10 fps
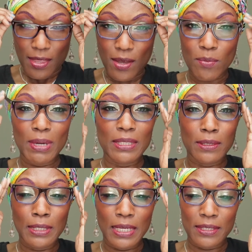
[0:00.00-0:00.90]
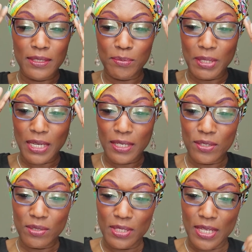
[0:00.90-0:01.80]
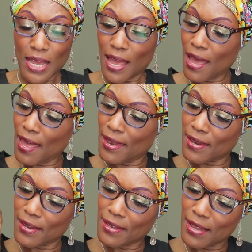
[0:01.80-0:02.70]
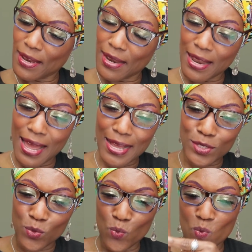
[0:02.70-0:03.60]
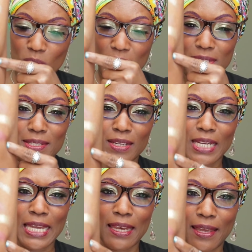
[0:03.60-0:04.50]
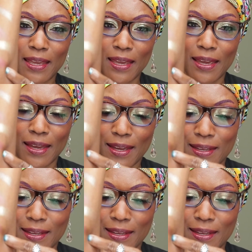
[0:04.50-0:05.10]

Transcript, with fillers: Now back to glasses because I need to see. And the last one in here